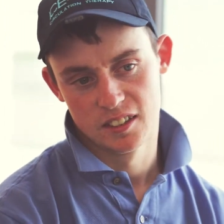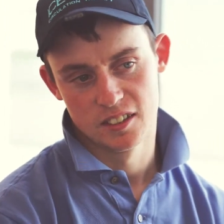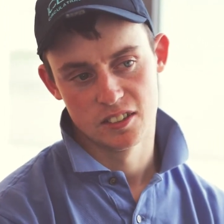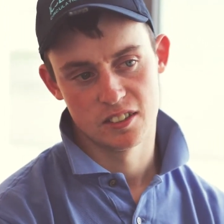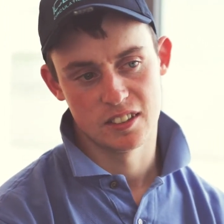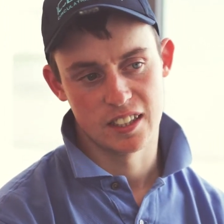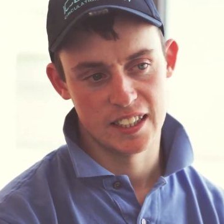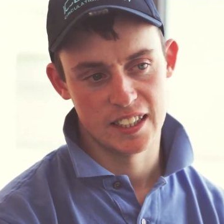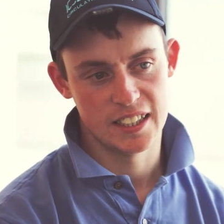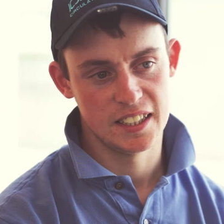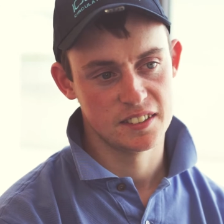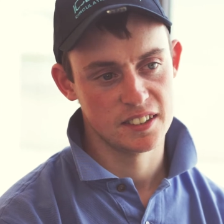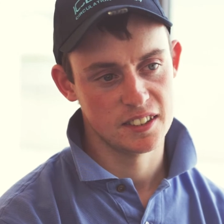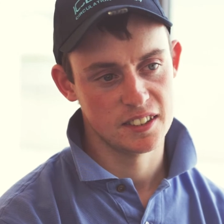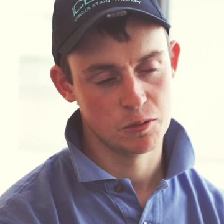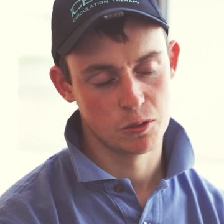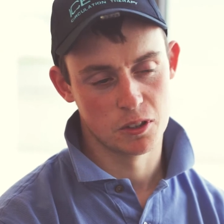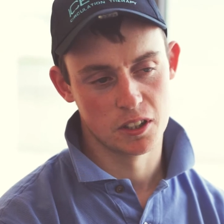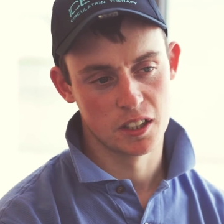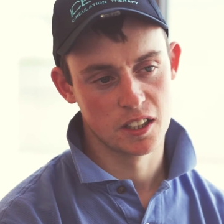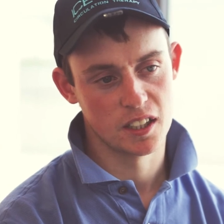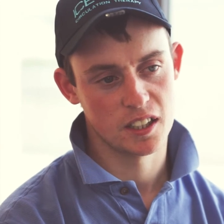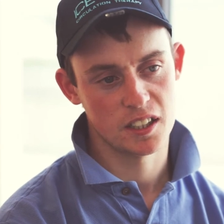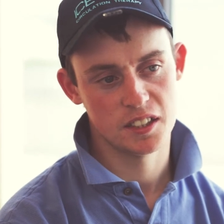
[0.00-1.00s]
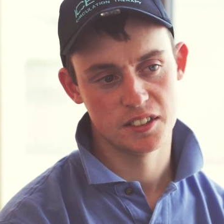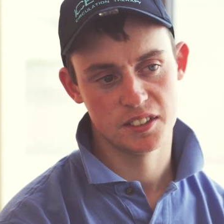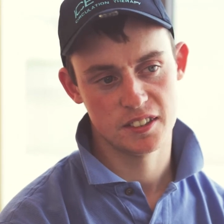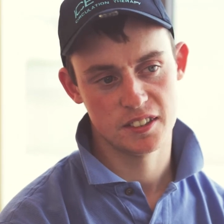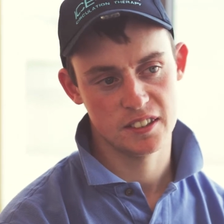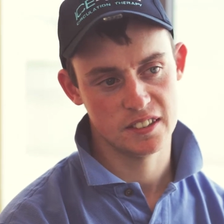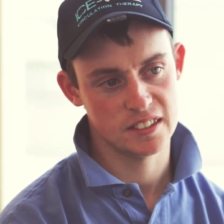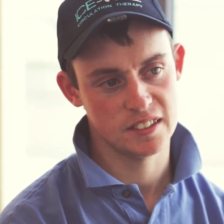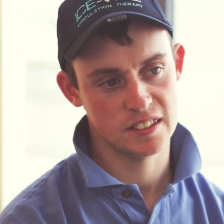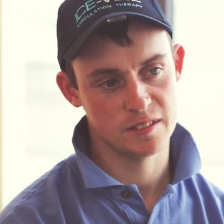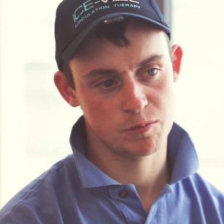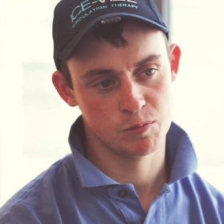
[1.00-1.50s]
just lazy work
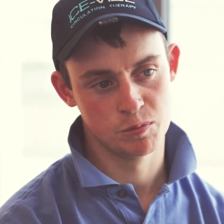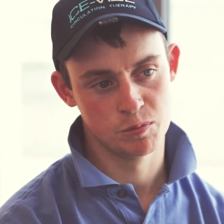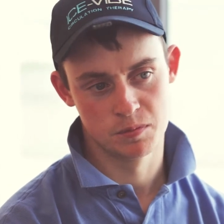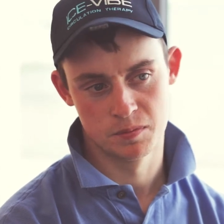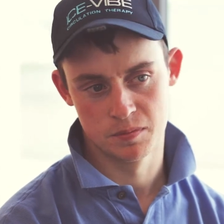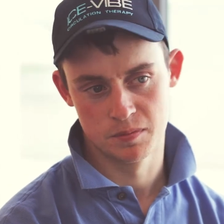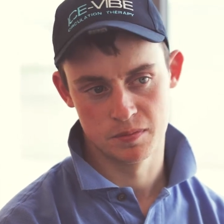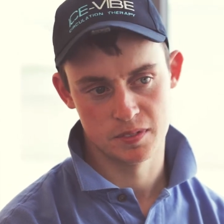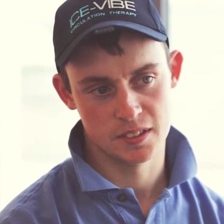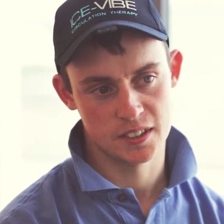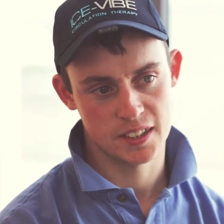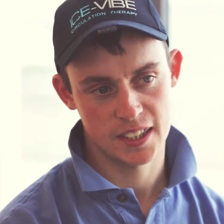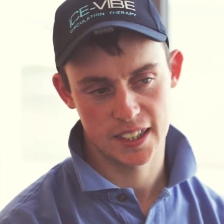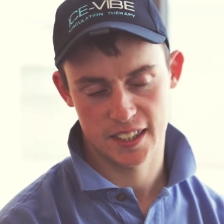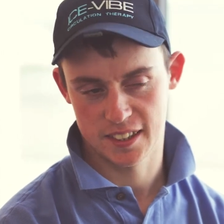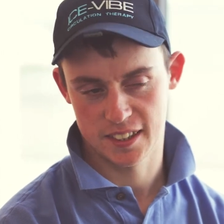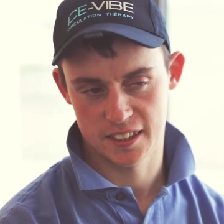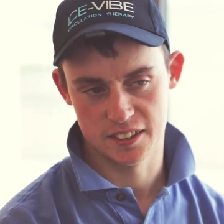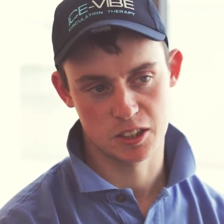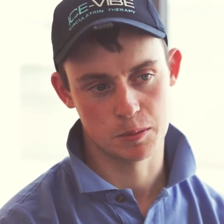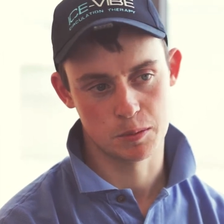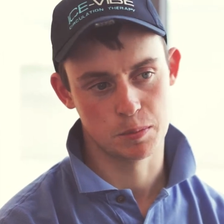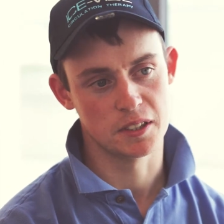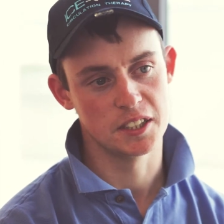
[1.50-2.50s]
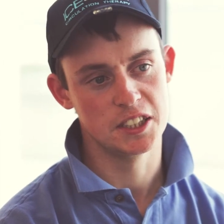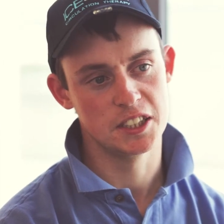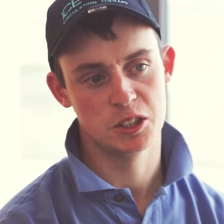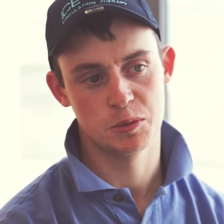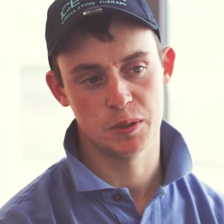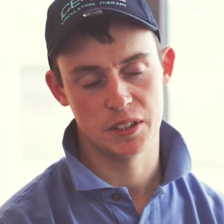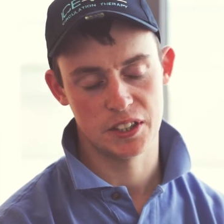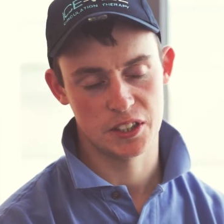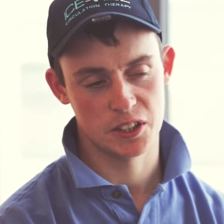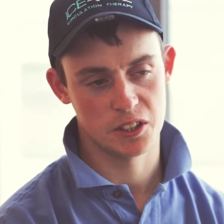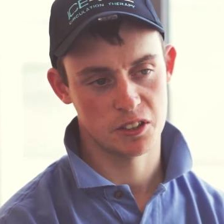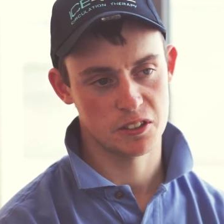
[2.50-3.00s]
horses and they can surprise
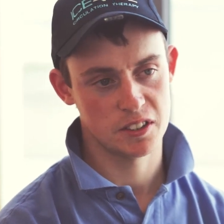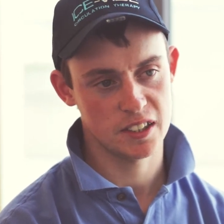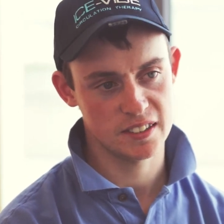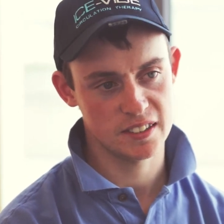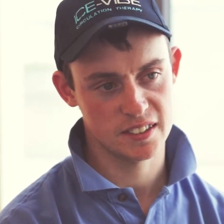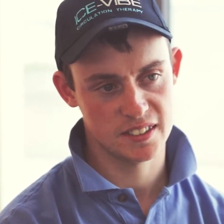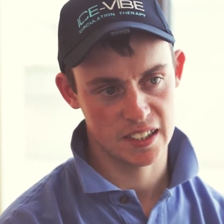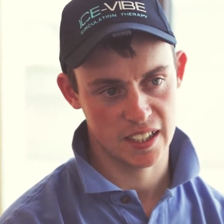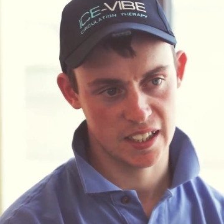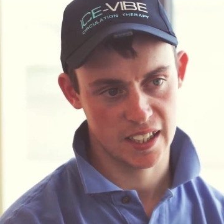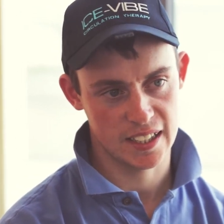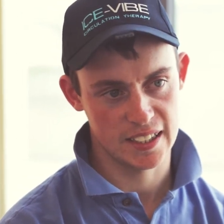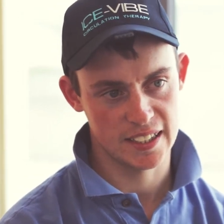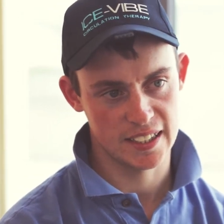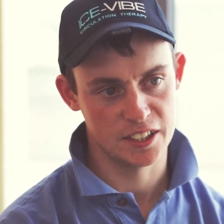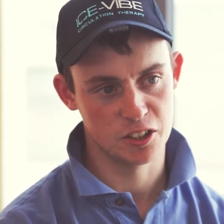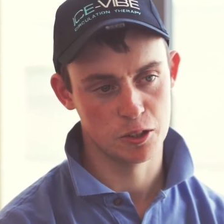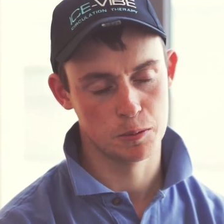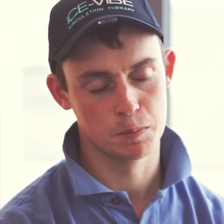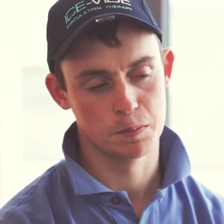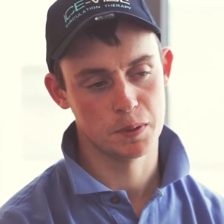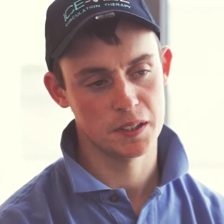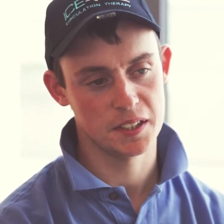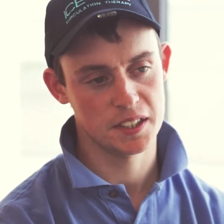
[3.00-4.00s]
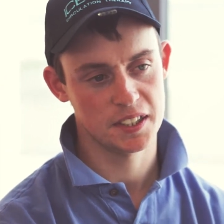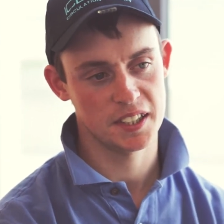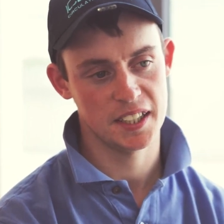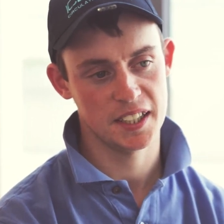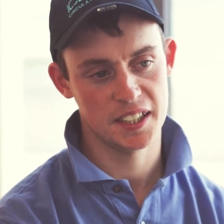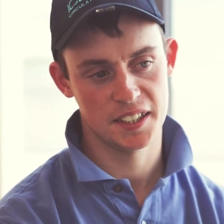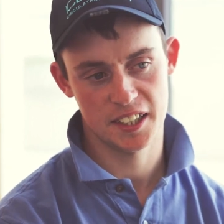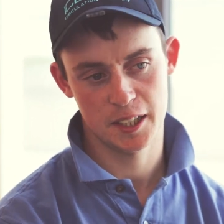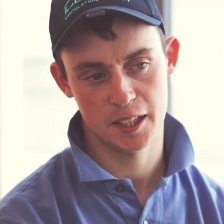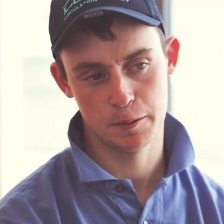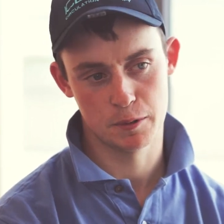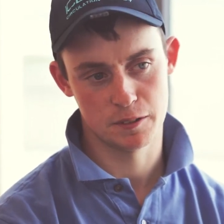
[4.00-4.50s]
you when they go racing, they get lit up by the day
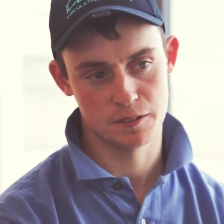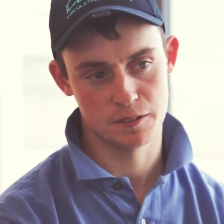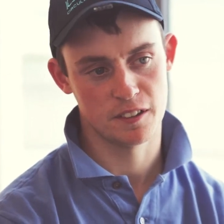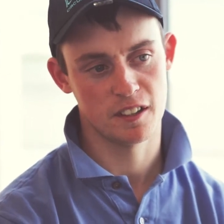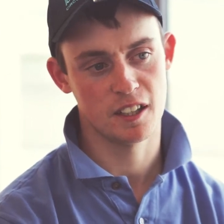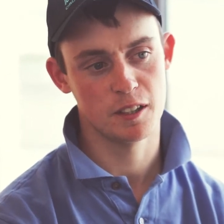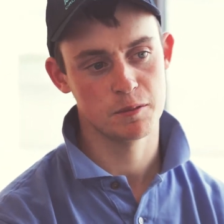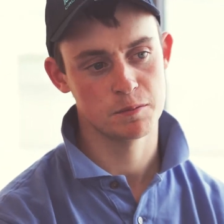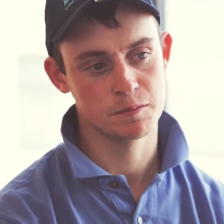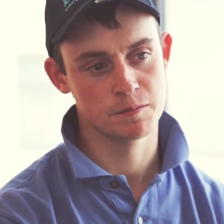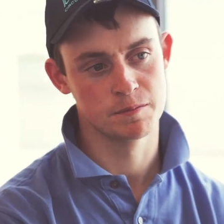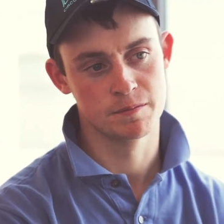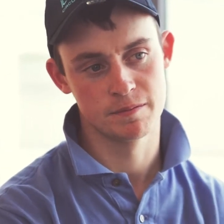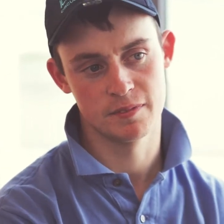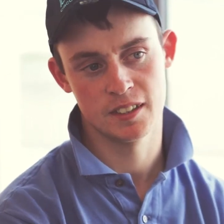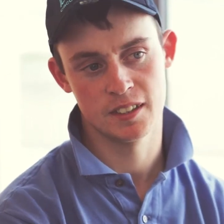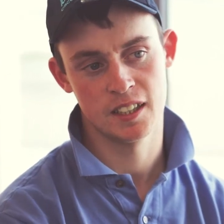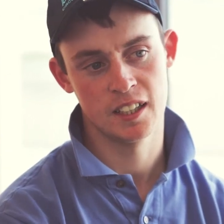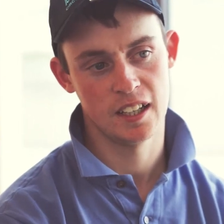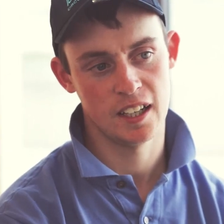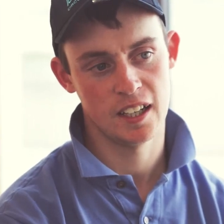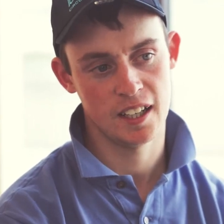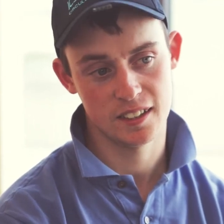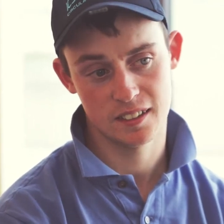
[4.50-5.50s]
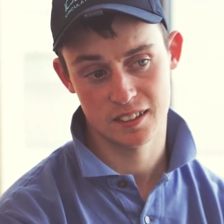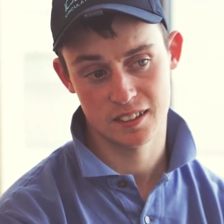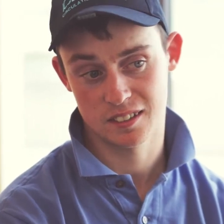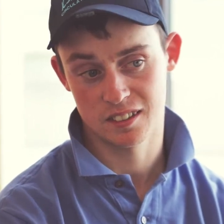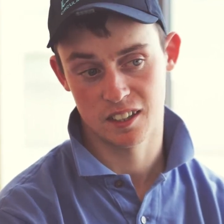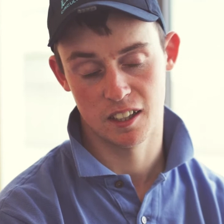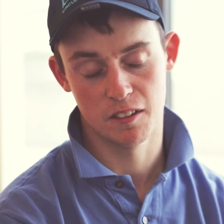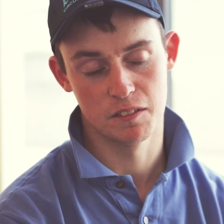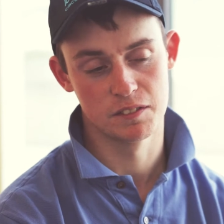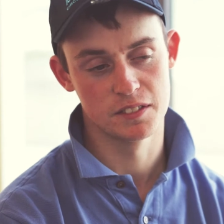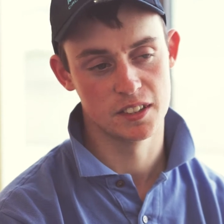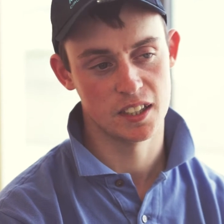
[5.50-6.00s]
and they perform and
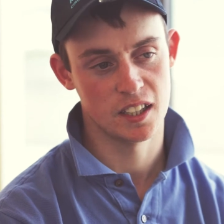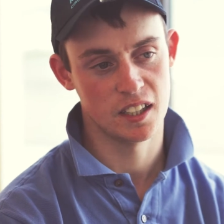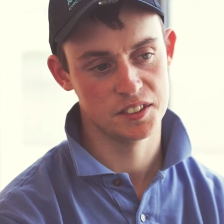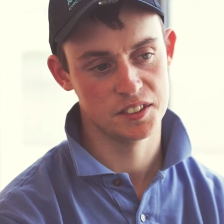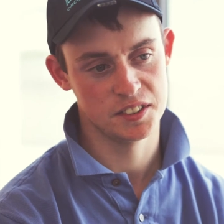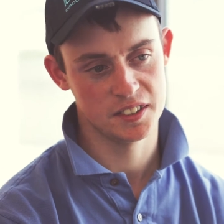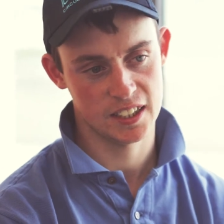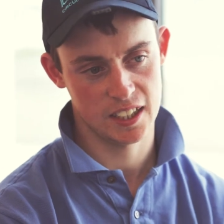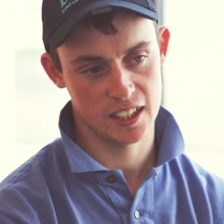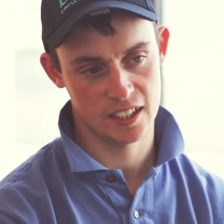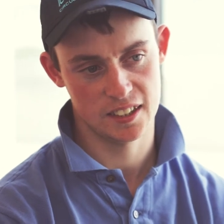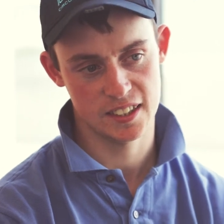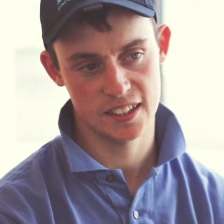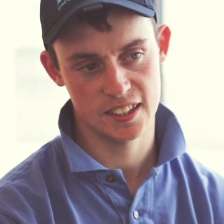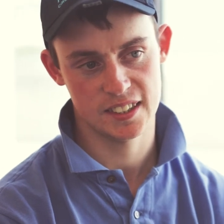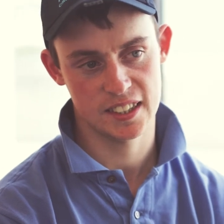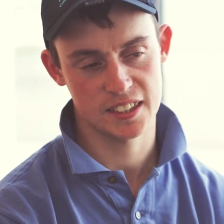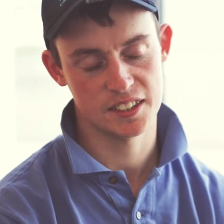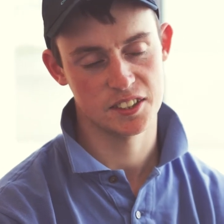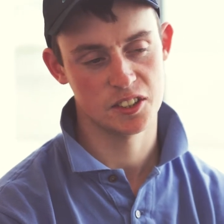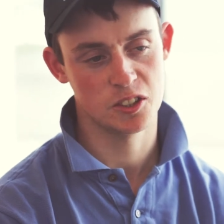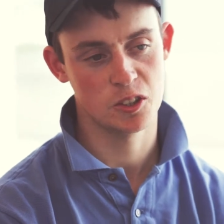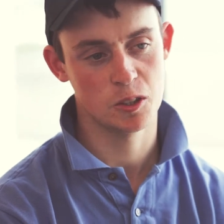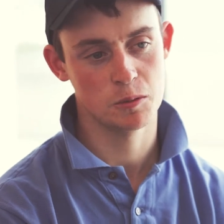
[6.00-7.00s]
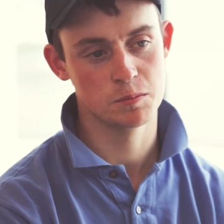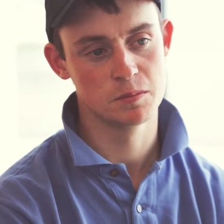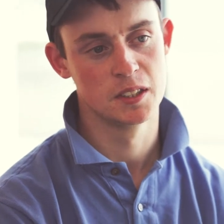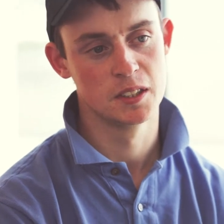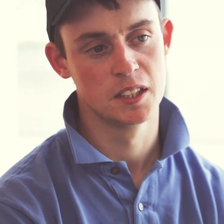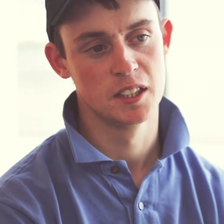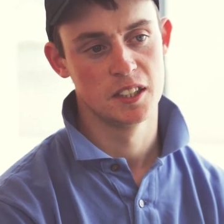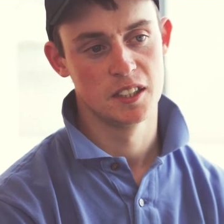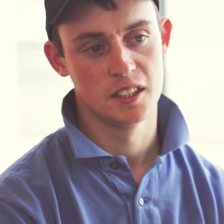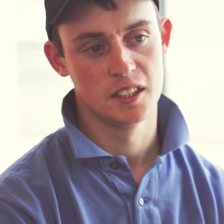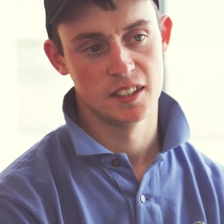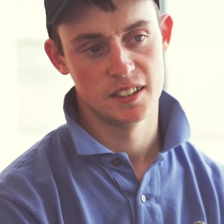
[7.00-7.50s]
it's often the horses that are like that at home
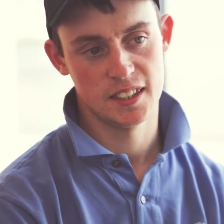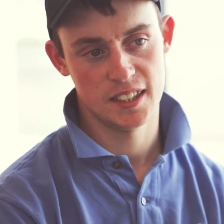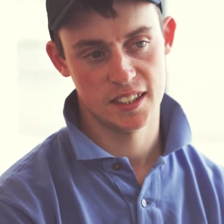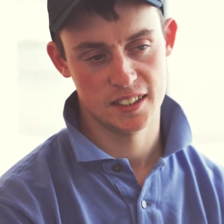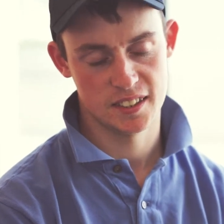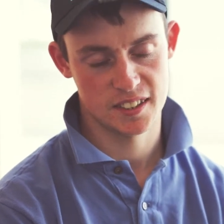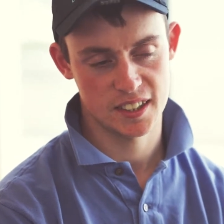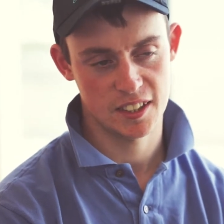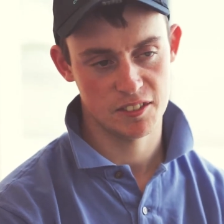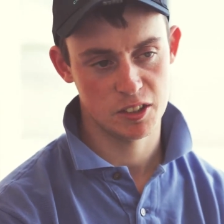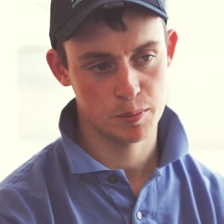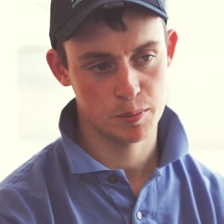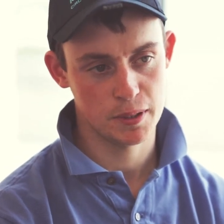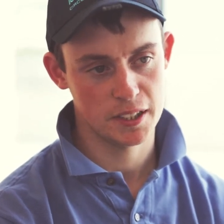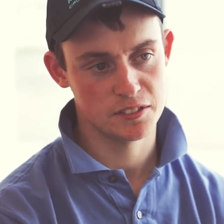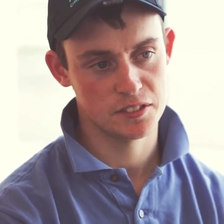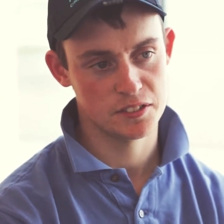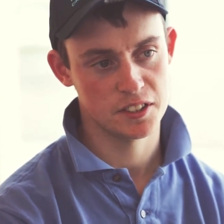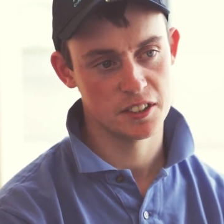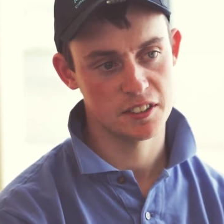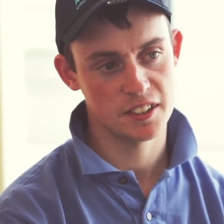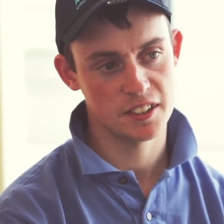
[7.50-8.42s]
they save the best for the